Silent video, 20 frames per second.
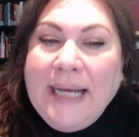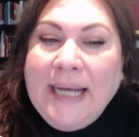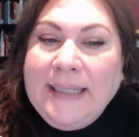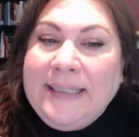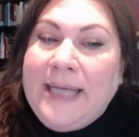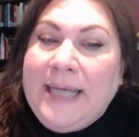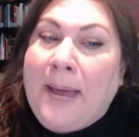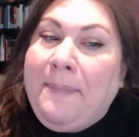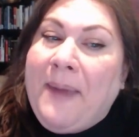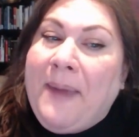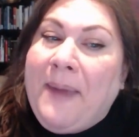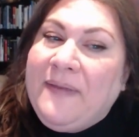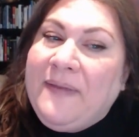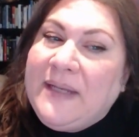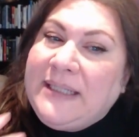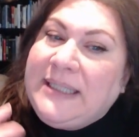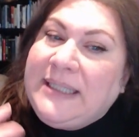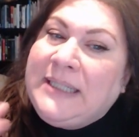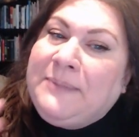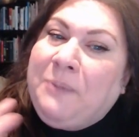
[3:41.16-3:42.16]
Next up,
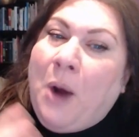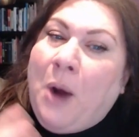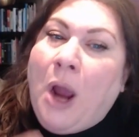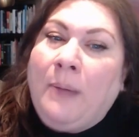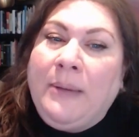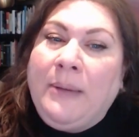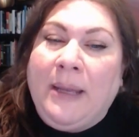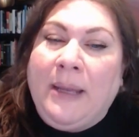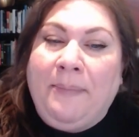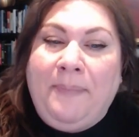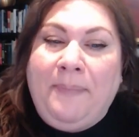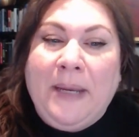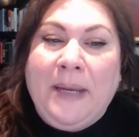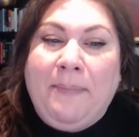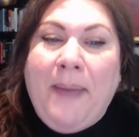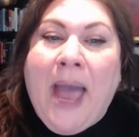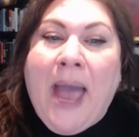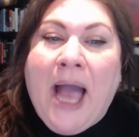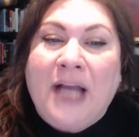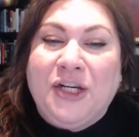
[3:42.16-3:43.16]
and this is probably a
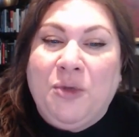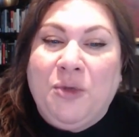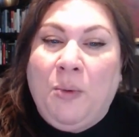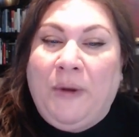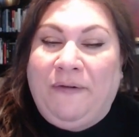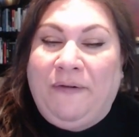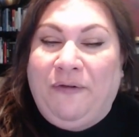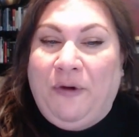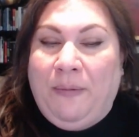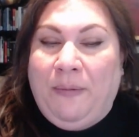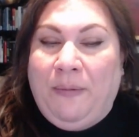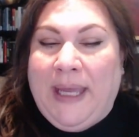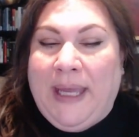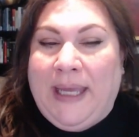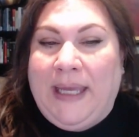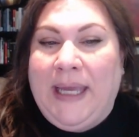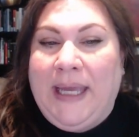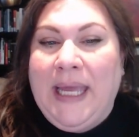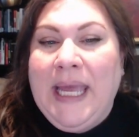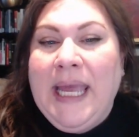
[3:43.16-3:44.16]
big passion one for
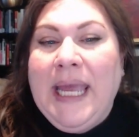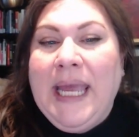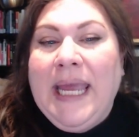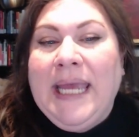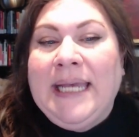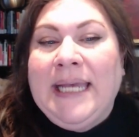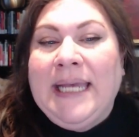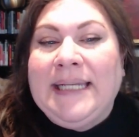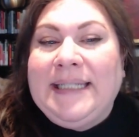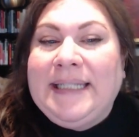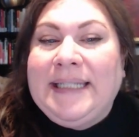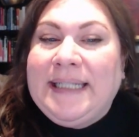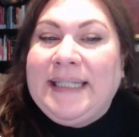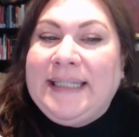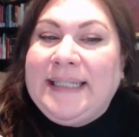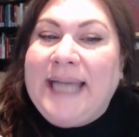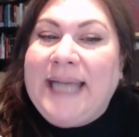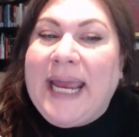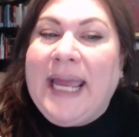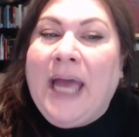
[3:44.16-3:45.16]
me, is
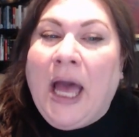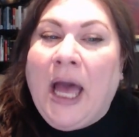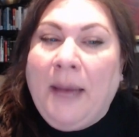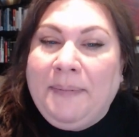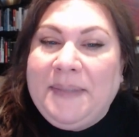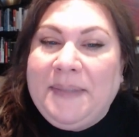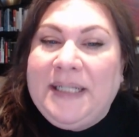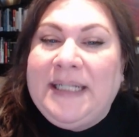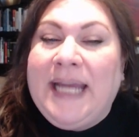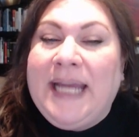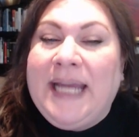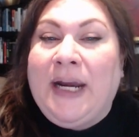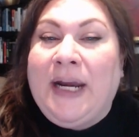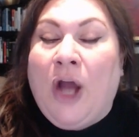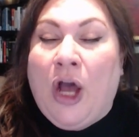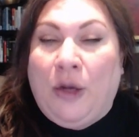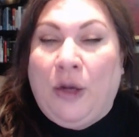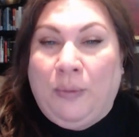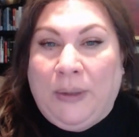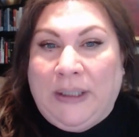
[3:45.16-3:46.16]
to stay up to
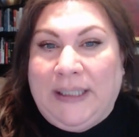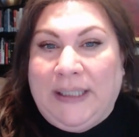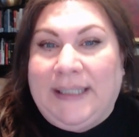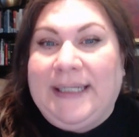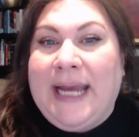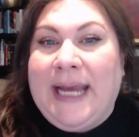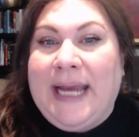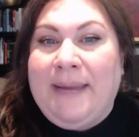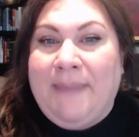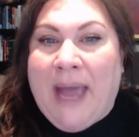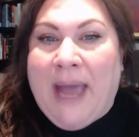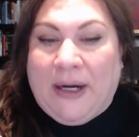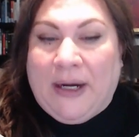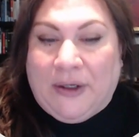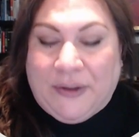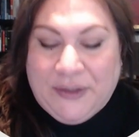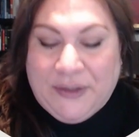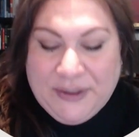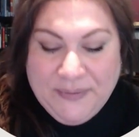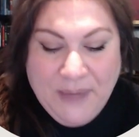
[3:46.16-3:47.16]
date on real estate
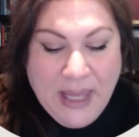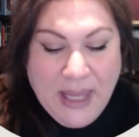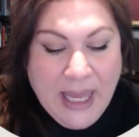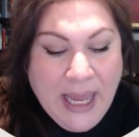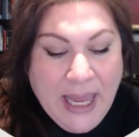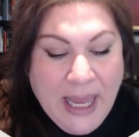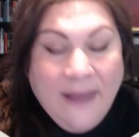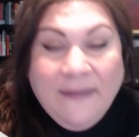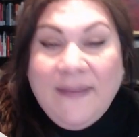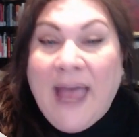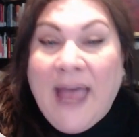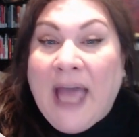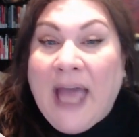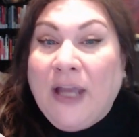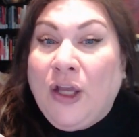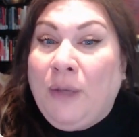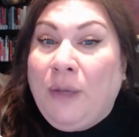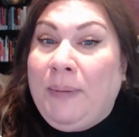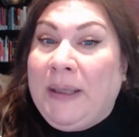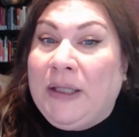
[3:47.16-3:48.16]
matters.
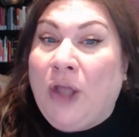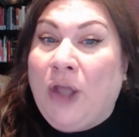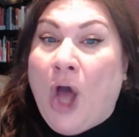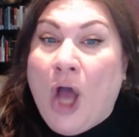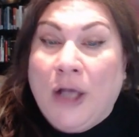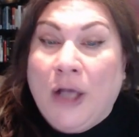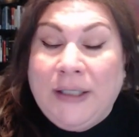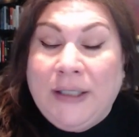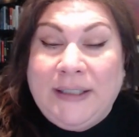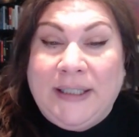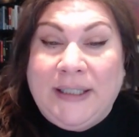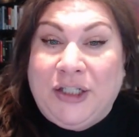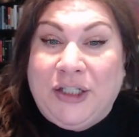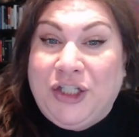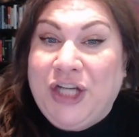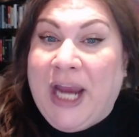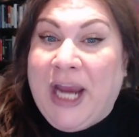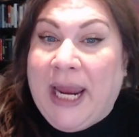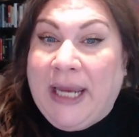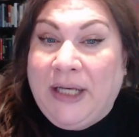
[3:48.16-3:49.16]
That could be laws
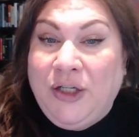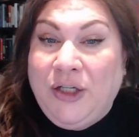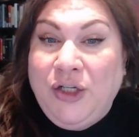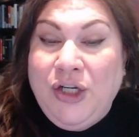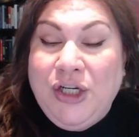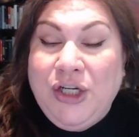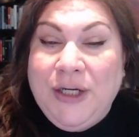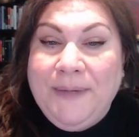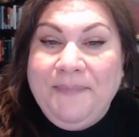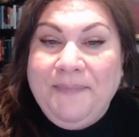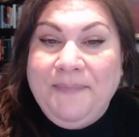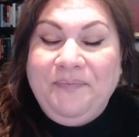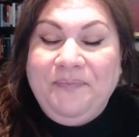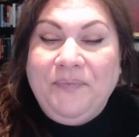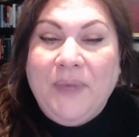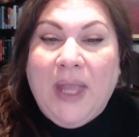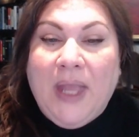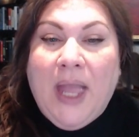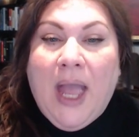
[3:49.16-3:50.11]
that change.